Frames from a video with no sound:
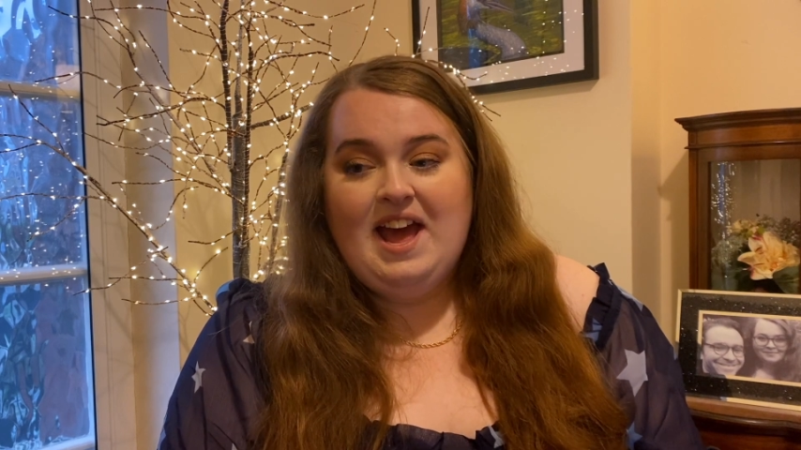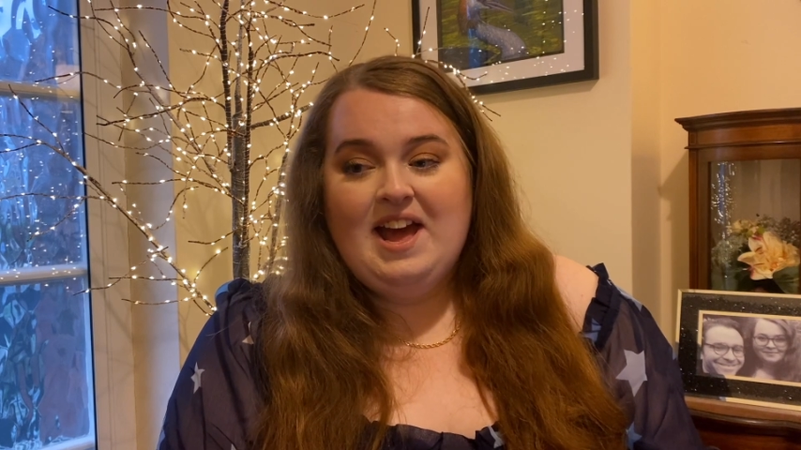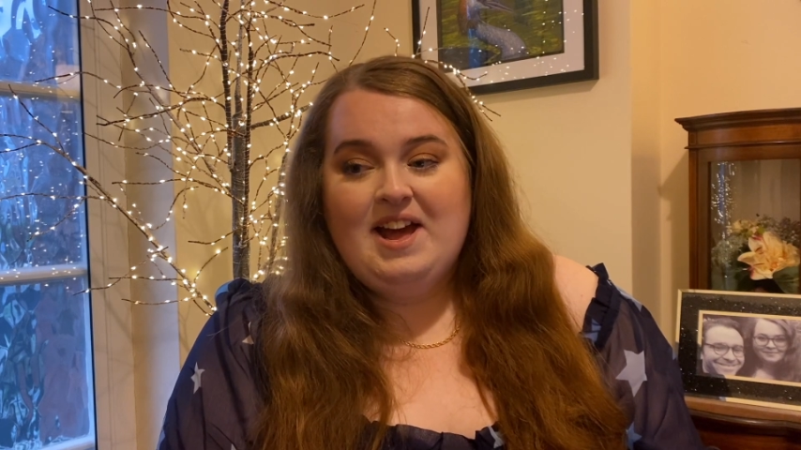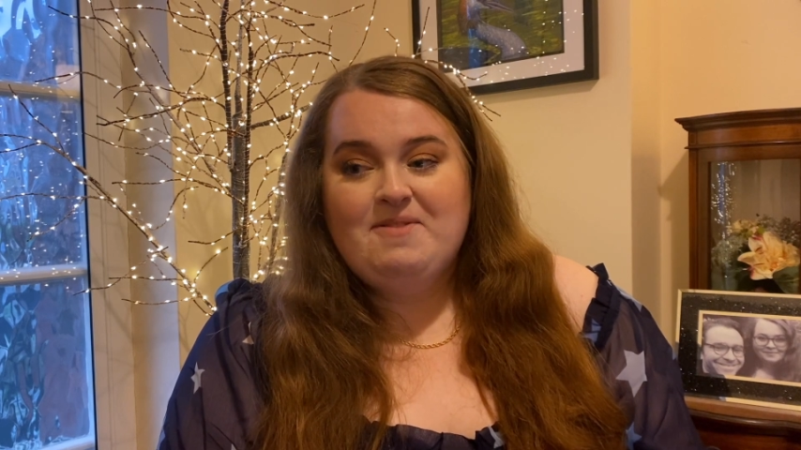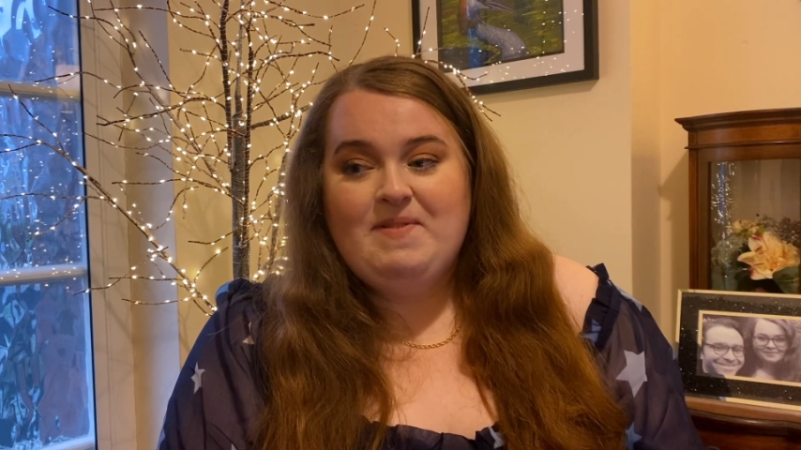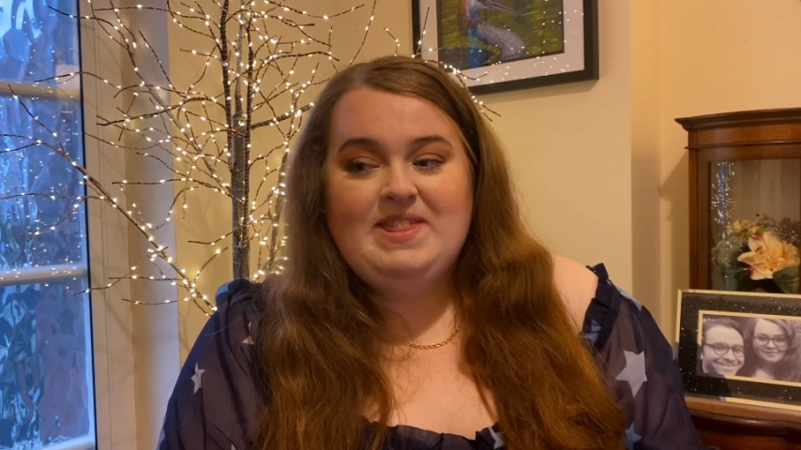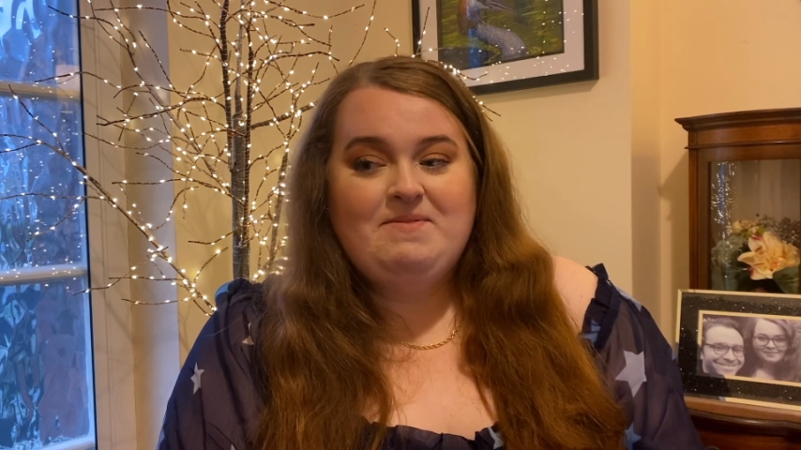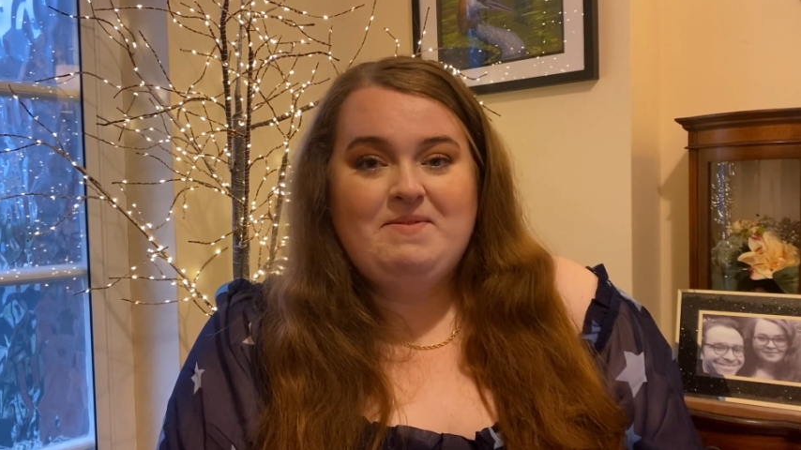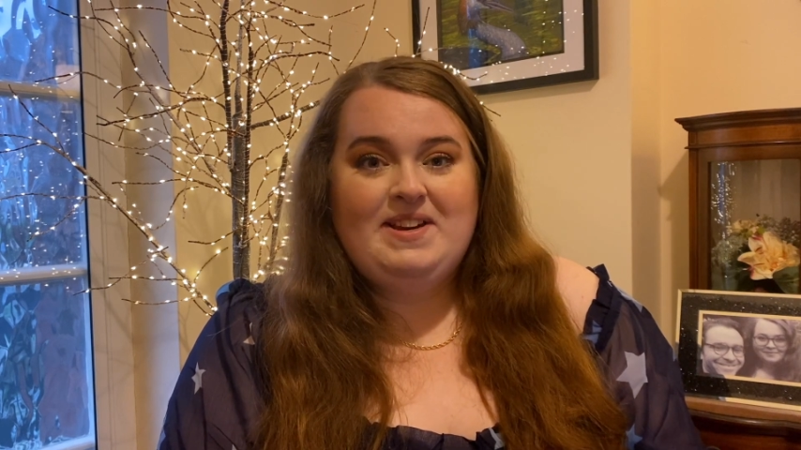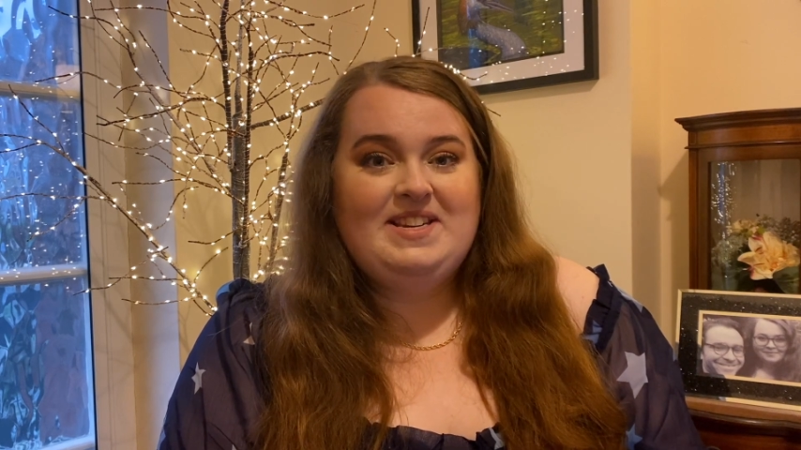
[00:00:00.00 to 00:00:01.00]
Um, and
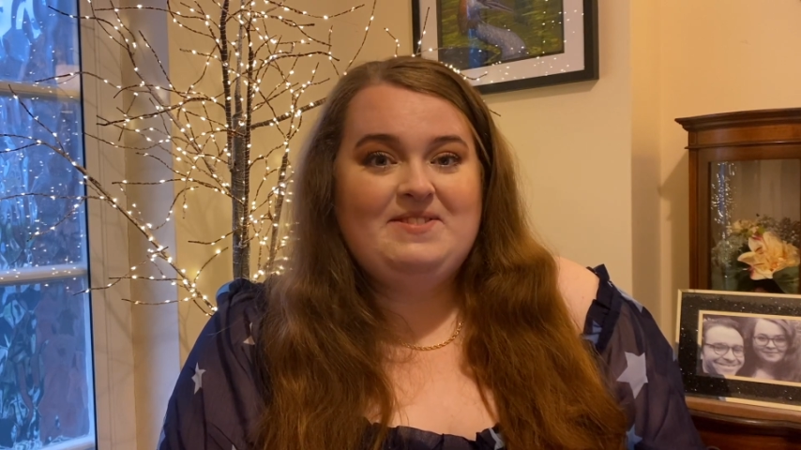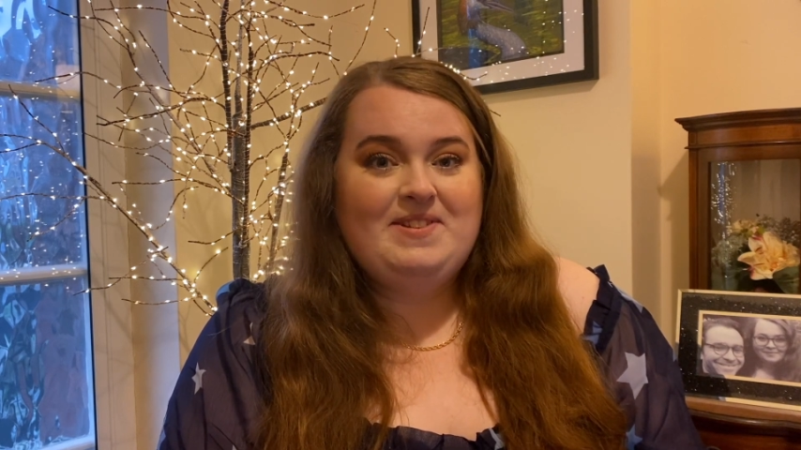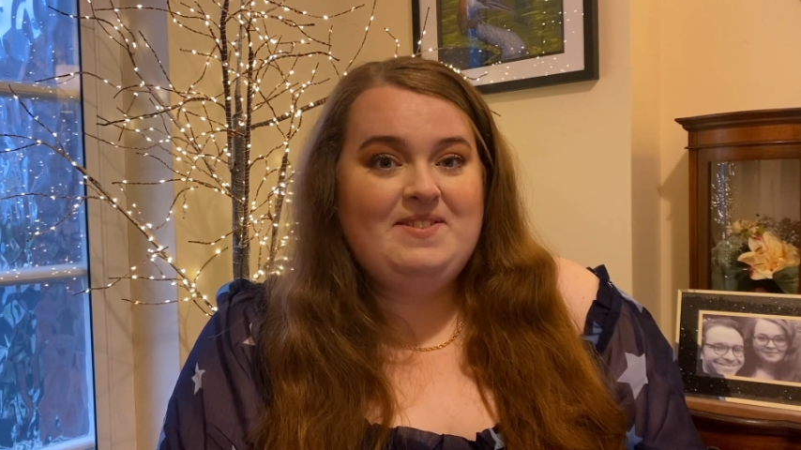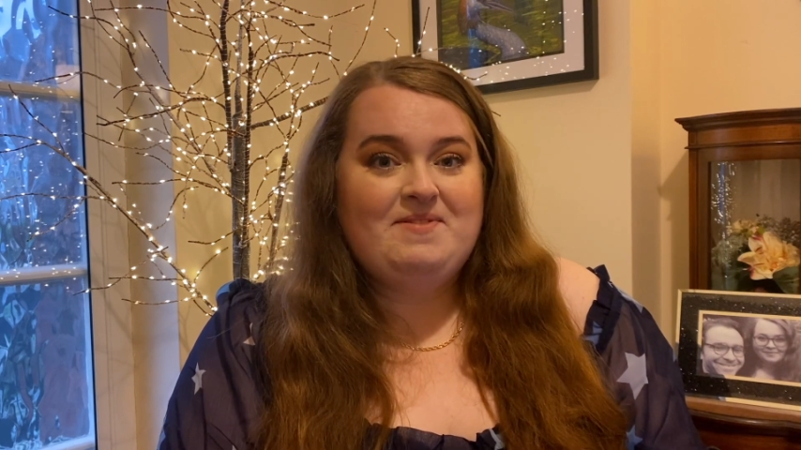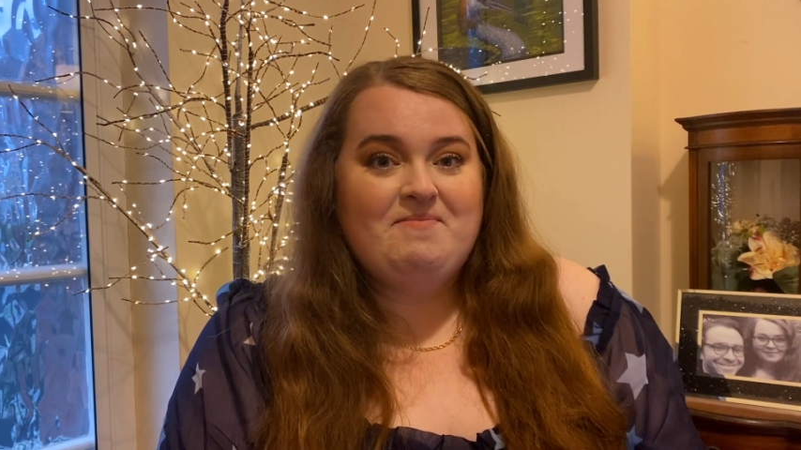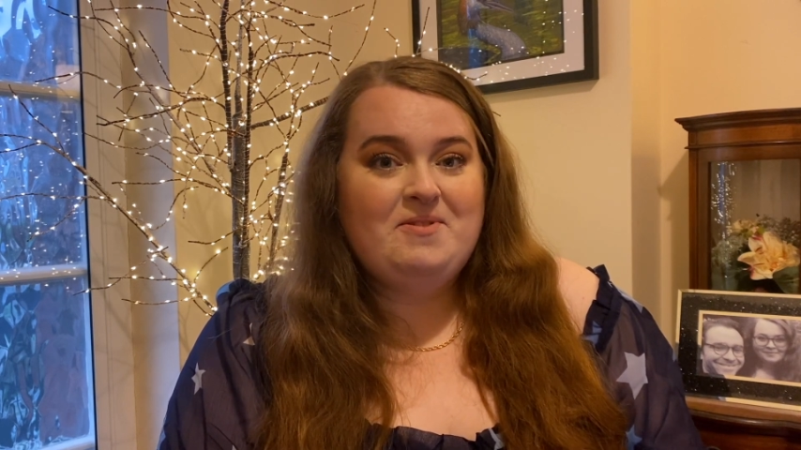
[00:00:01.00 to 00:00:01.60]
then we went into an even